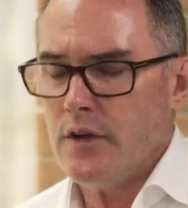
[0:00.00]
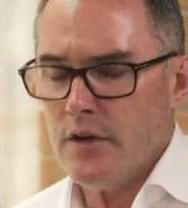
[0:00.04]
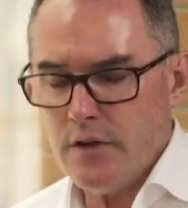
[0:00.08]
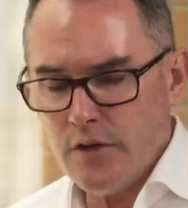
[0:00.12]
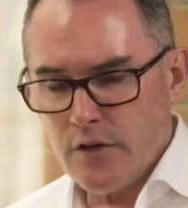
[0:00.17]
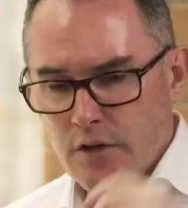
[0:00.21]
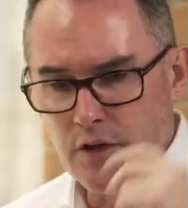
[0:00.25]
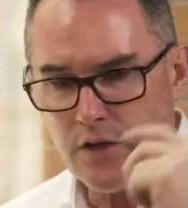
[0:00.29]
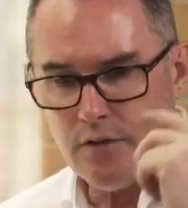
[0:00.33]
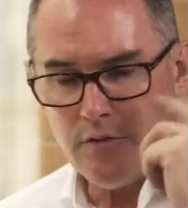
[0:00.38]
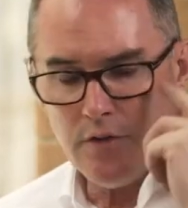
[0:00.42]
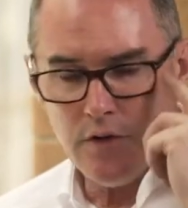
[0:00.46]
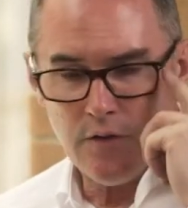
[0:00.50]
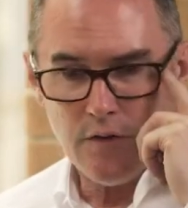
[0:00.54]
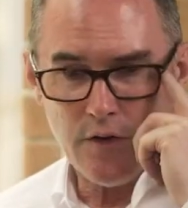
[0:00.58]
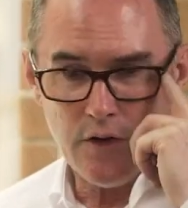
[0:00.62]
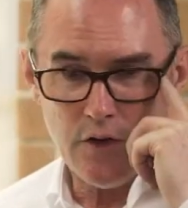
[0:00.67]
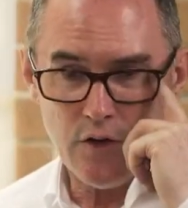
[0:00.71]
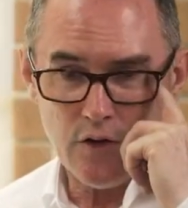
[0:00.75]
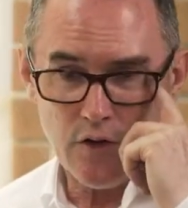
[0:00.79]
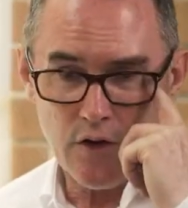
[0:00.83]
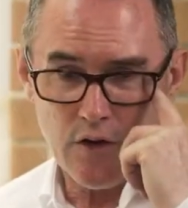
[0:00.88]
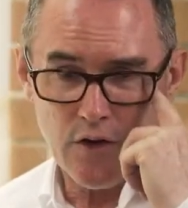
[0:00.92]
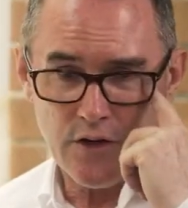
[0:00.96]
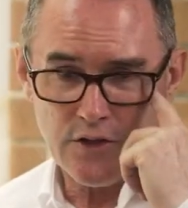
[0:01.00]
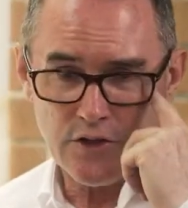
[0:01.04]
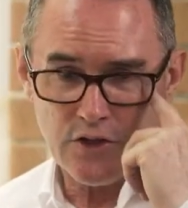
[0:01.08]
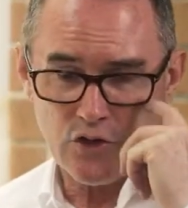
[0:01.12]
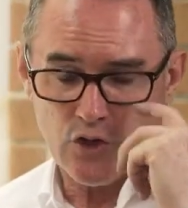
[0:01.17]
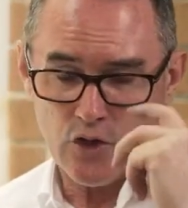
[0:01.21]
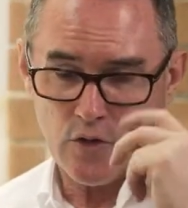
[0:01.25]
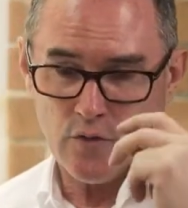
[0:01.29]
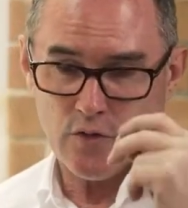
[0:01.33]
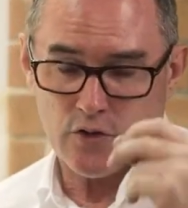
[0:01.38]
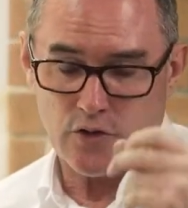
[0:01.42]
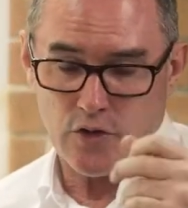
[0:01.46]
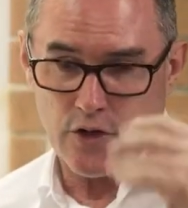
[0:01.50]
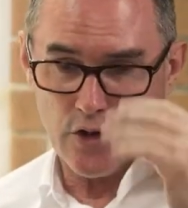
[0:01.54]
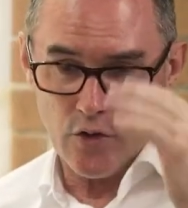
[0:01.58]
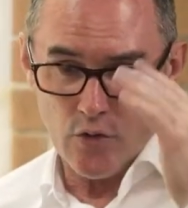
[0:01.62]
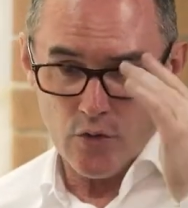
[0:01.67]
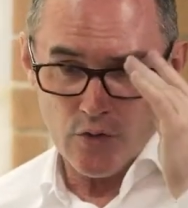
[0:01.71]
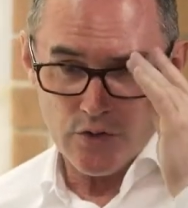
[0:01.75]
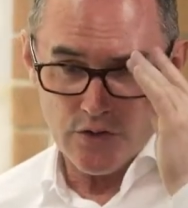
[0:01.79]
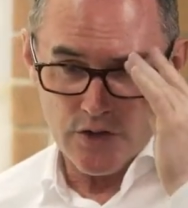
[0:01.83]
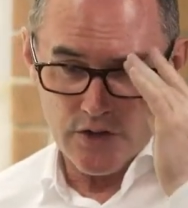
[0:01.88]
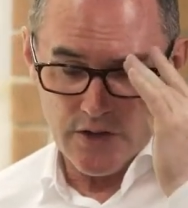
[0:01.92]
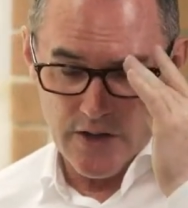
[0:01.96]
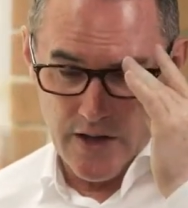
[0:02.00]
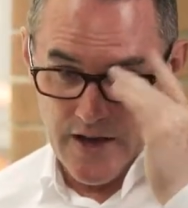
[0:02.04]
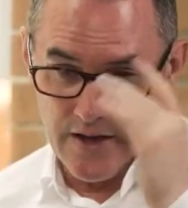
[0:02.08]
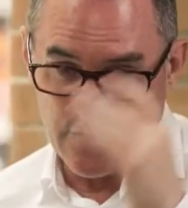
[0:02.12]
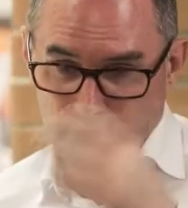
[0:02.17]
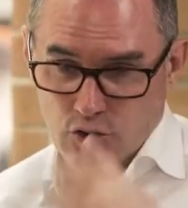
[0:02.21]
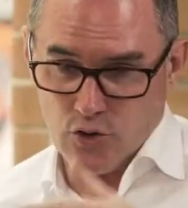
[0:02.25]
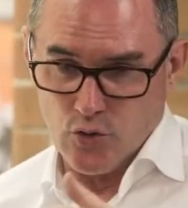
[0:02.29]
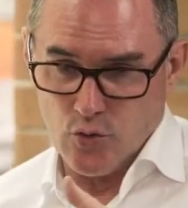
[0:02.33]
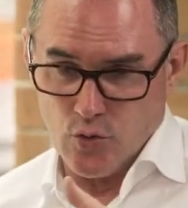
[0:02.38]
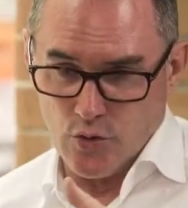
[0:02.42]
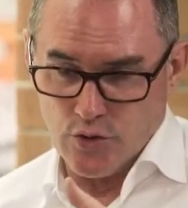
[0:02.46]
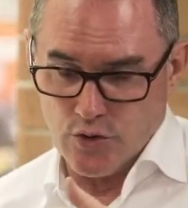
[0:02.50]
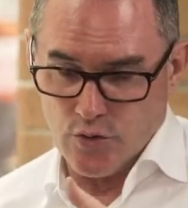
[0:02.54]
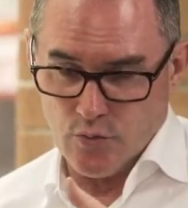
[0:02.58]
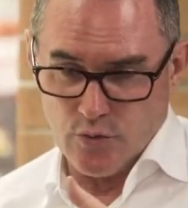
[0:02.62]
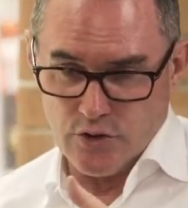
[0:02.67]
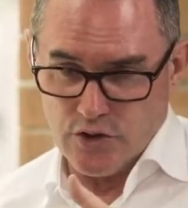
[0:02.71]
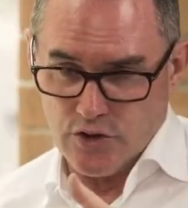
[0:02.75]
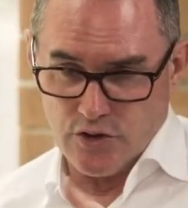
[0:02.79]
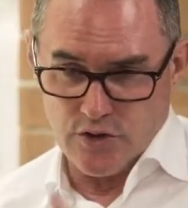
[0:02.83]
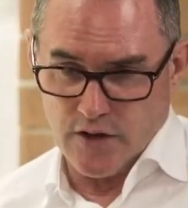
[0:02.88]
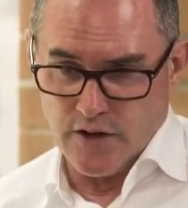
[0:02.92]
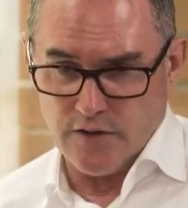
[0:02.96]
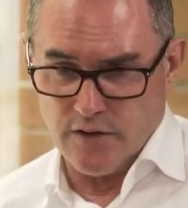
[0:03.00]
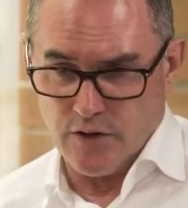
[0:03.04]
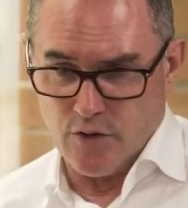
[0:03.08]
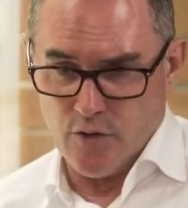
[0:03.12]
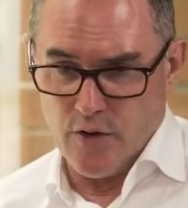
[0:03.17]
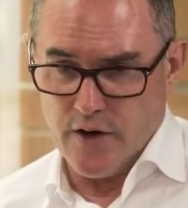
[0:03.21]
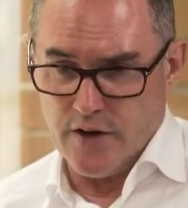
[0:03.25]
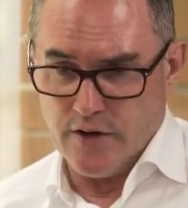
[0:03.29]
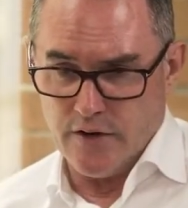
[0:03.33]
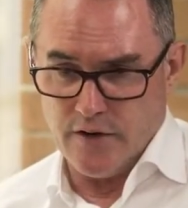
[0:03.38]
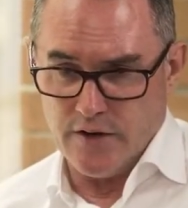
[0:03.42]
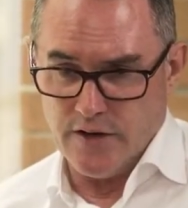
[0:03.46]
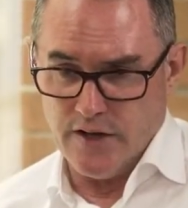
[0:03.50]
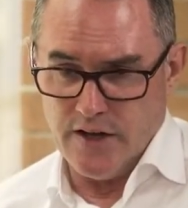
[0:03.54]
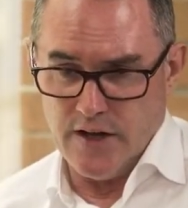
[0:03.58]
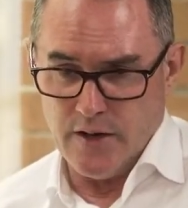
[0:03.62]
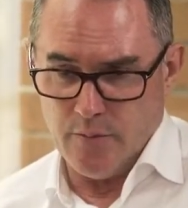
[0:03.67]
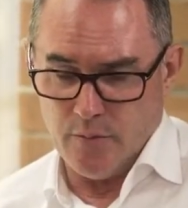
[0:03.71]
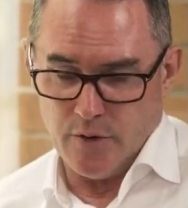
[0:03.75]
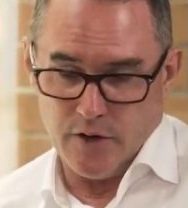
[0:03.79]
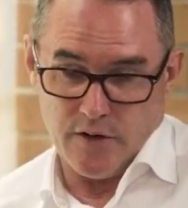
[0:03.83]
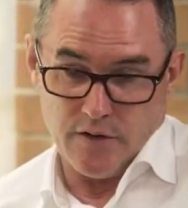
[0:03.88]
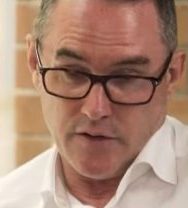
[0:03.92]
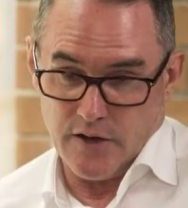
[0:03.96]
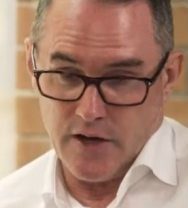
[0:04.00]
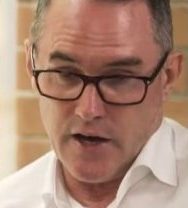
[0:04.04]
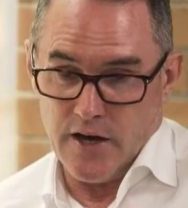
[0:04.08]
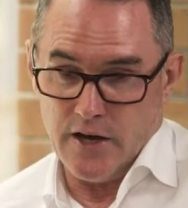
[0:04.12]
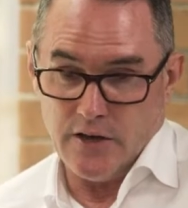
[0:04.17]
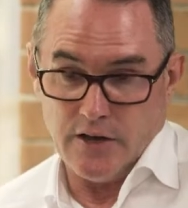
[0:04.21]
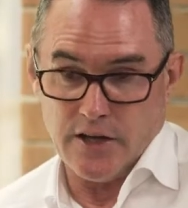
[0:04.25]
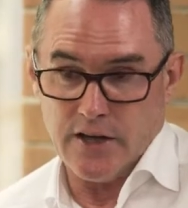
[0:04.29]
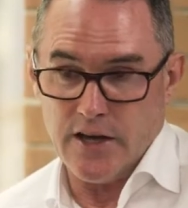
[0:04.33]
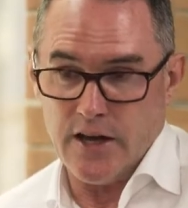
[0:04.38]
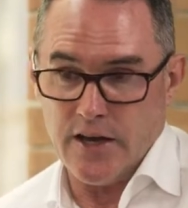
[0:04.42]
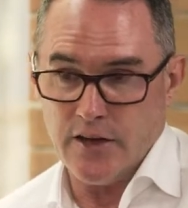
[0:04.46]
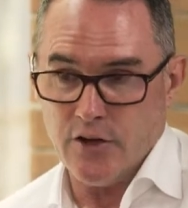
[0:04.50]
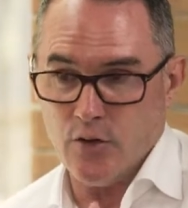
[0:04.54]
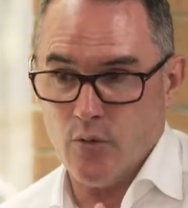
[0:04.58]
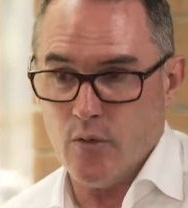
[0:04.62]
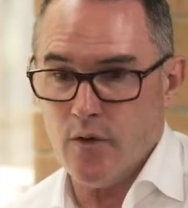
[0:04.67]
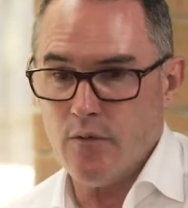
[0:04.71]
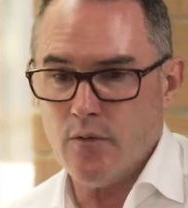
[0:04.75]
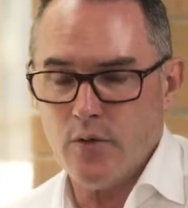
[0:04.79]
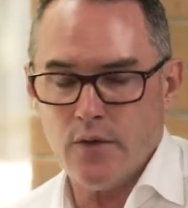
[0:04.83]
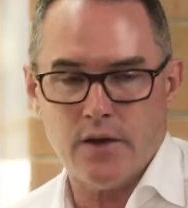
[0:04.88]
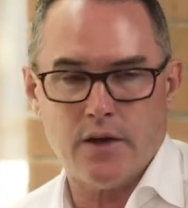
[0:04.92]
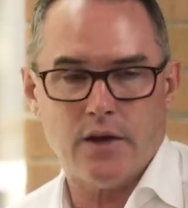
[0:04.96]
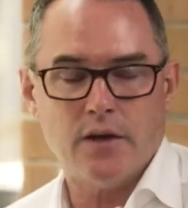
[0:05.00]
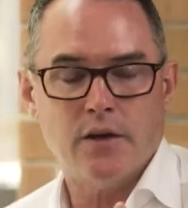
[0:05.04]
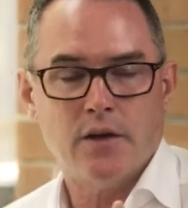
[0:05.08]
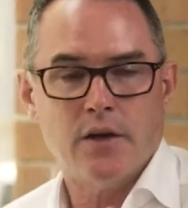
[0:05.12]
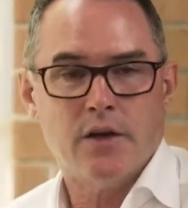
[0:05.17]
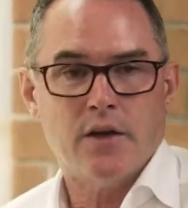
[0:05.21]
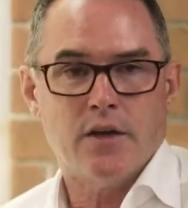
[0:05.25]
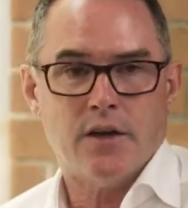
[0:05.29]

But look, even if you utilise a service like yours and you outsource it, which I think is a great idea, because again, you can't do everything,